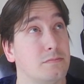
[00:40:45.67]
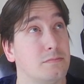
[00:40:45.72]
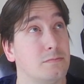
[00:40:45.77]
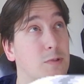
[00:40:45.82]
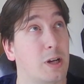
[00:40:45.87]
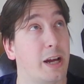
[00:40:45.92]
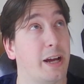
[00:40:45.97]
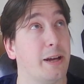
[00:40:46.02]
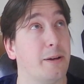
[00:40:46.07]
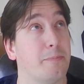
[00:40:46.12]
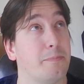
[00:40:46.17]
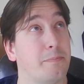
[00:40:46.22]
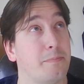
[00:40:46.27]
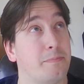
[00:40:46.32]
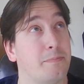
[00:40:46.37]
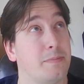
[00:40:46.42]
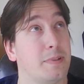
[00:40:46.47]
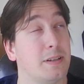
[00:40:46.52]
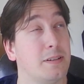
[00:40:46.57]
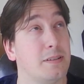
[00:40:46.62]
Right? I
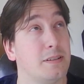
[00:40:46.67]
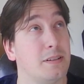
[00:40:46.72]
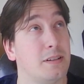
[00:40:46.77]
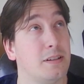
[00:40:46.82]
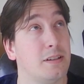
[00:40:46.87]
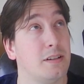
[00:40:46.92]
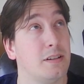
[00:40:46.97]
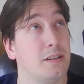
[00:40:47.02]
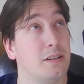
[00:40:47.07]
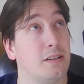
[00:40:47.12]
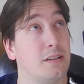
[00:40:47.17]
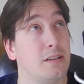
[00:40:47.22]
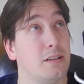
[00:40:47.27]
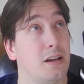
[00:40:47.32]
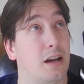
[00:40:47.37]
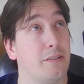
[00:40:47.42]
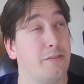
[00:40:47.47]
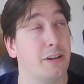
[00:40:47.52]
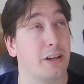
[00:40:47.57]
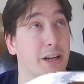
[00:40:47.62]

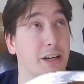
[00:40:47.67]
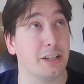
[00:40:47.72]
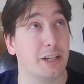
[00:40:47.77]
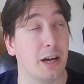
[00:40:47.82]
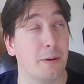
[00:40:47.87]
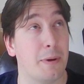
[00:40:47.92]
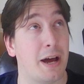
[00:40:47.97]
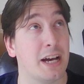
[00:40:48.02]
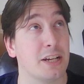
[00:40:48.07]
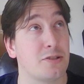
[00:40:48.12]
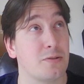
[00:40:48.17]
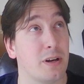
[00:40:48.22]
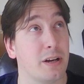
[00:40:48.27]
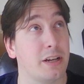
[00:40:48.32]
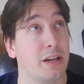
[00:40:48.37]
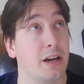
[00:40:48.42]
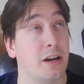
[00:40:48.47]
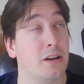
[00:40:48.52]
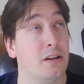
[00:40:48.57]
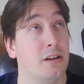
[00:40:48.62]
feel like a dumbass right
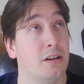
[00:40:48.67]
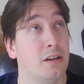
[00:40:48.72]
now.